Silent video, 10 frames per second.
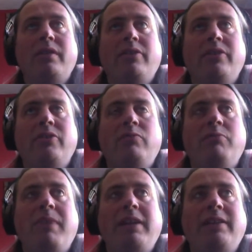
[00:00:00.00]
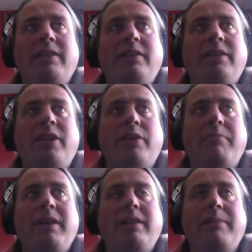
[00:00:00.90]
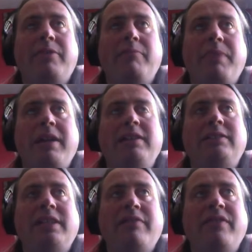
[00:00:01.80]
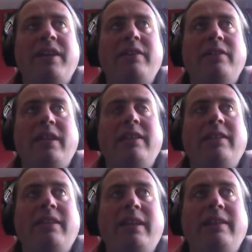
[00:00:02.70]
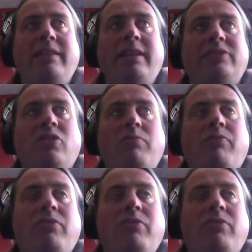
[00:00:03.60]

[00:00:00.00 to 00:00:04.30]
that would make them competitive in that top.